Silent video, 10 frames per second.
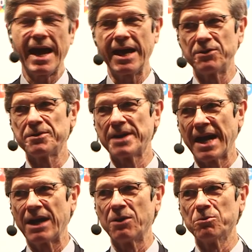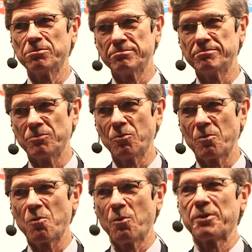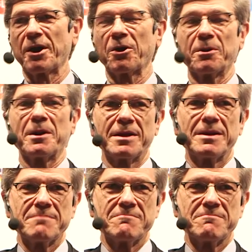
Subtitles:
And now, with our